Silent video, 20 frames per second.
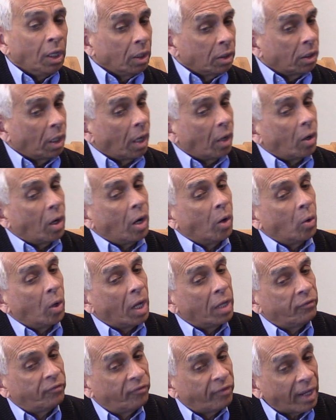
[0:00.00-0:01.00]
Now, how
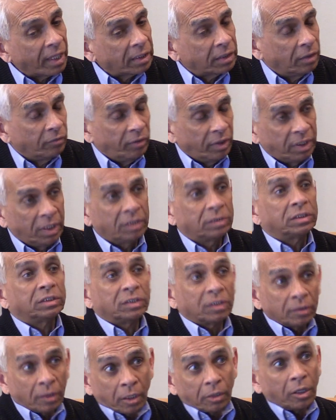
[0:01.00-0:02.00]
effective it
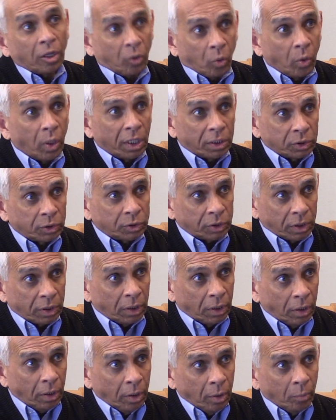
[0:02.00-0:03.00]
is another question,
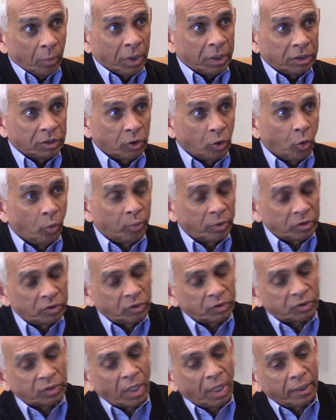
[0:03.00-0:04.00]
but it's an open
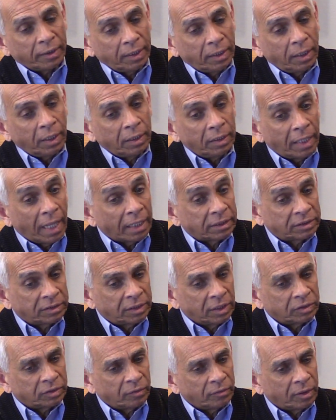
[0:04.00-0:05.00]
society in that
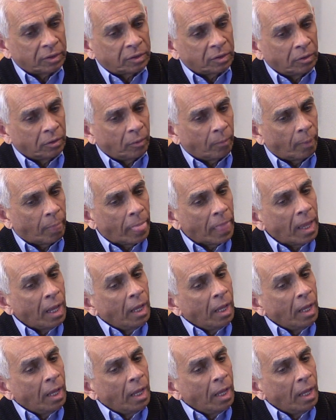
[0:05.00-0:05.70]
sense of the term.